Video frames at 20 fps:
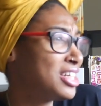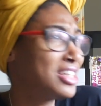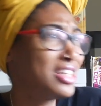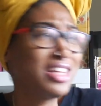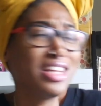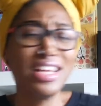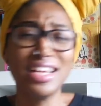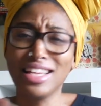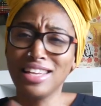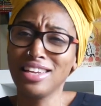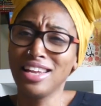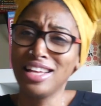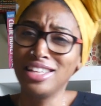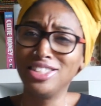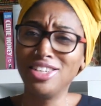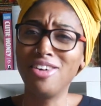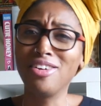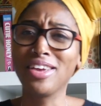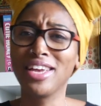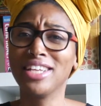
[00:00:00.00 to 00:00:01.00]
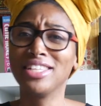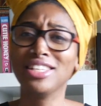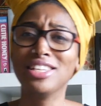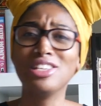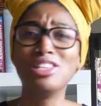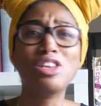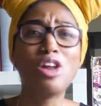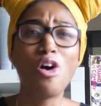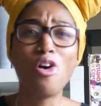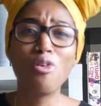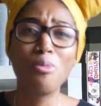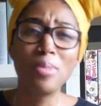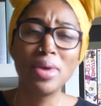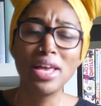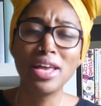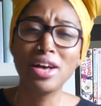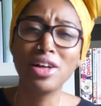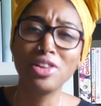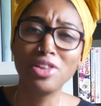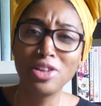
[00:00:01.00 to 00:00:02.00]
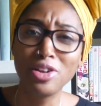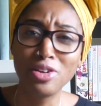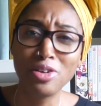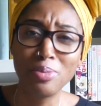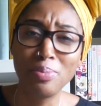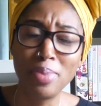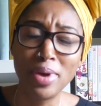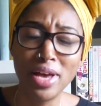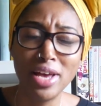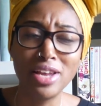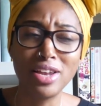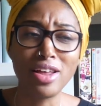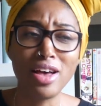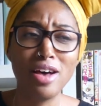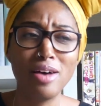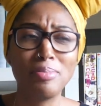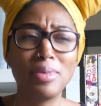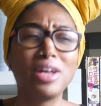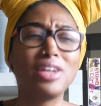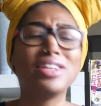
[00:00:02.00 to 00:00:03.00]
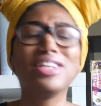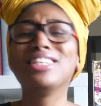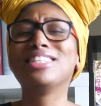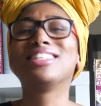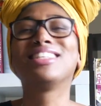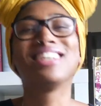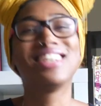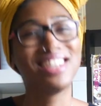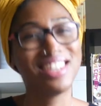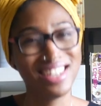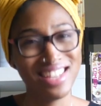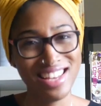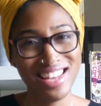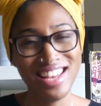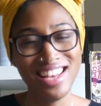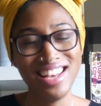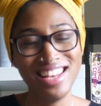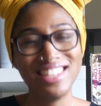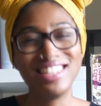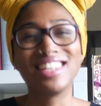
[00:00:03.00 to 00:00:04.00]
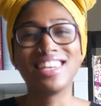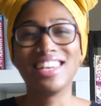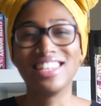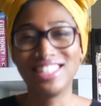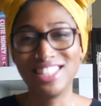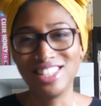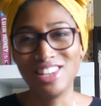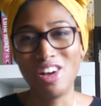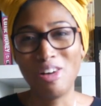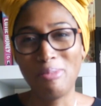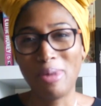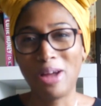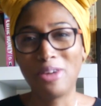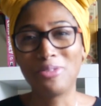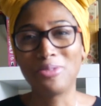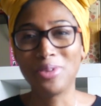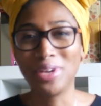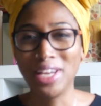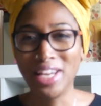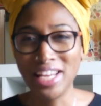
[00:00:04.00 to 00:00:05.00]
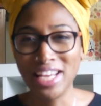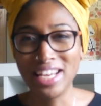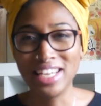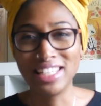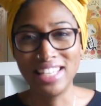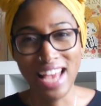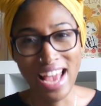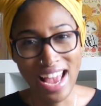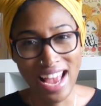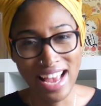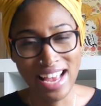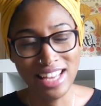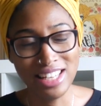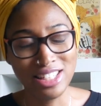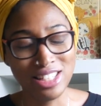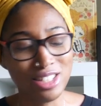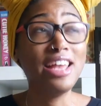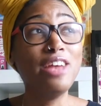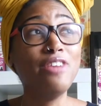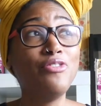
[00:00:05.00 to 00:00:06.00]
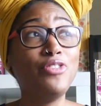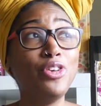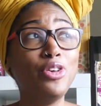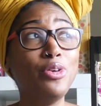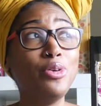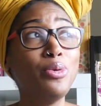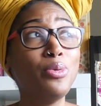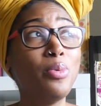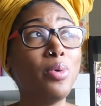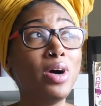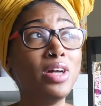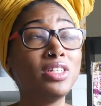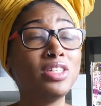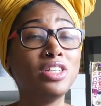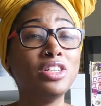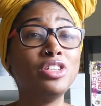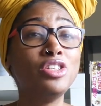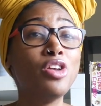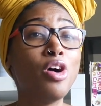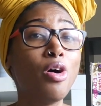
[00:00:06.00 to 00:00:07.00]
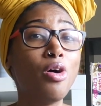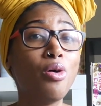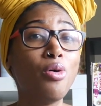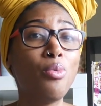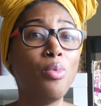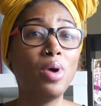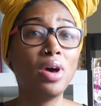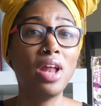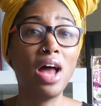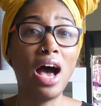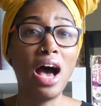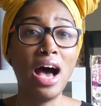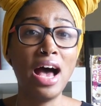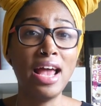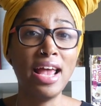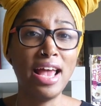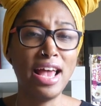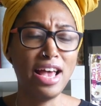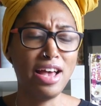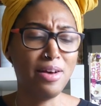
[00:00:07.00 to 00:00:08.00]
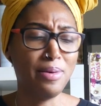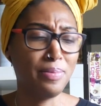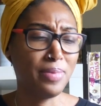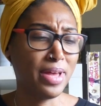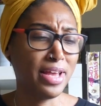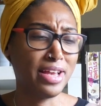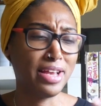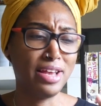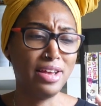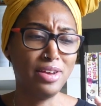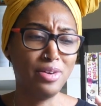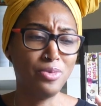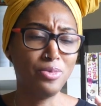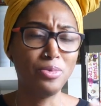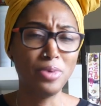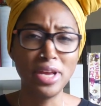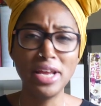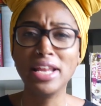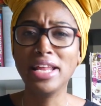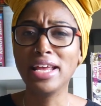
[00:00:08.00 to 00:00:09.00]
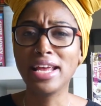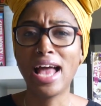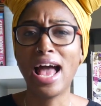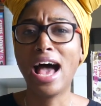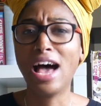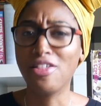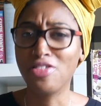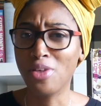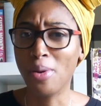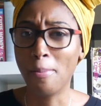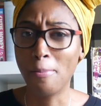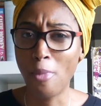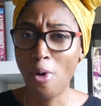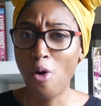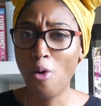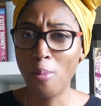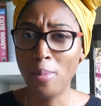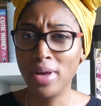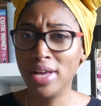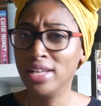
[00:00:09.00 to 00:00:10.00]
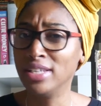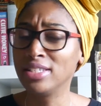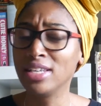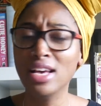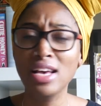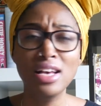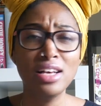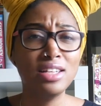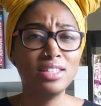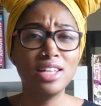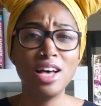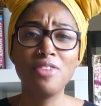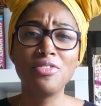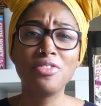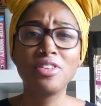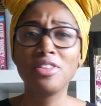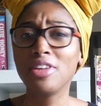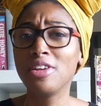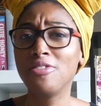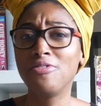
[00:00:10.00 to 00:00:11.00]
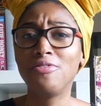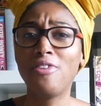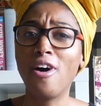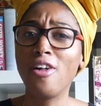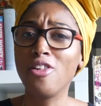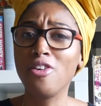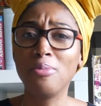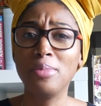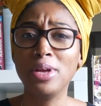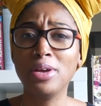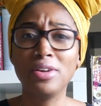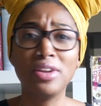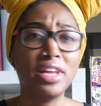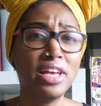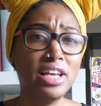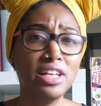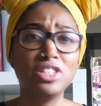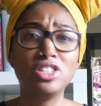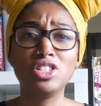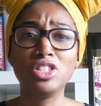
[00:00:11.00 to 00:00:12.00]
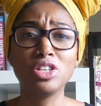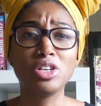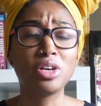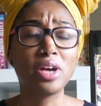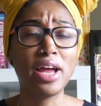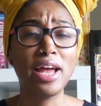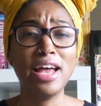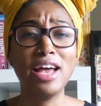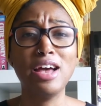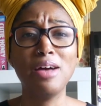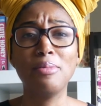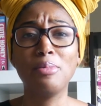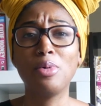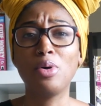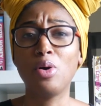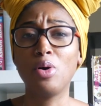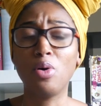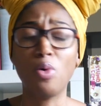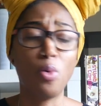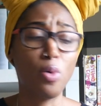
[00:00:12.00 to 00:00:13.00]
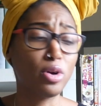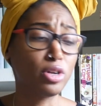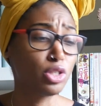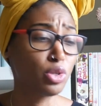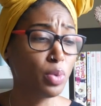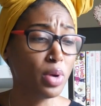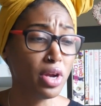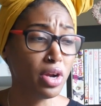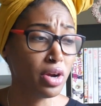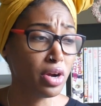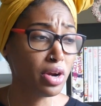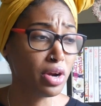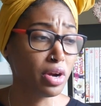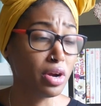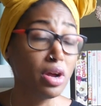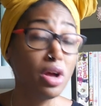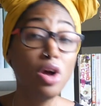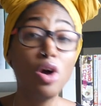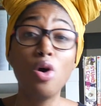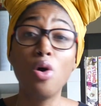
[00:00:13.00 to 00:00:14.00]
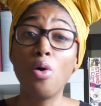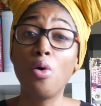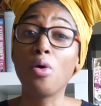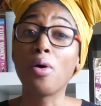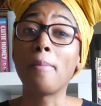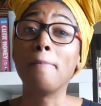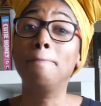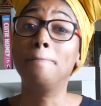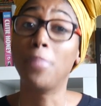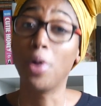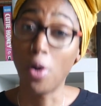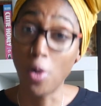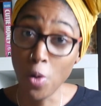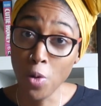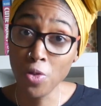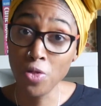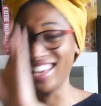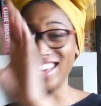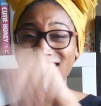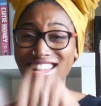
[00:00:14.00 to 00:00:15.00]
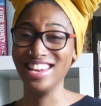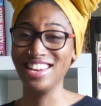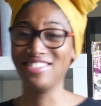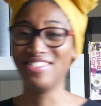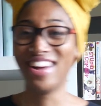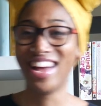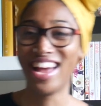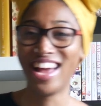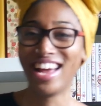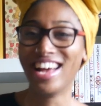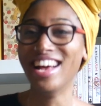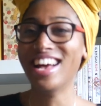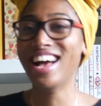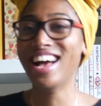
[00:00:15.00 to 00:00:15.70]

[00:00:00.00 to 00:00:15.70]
let y'all get to know me a little bit, at least to get to know my reading taste. If you want to know what I am reading at the moment, definitely follow me on Instagram or Twitter or both. Anyway,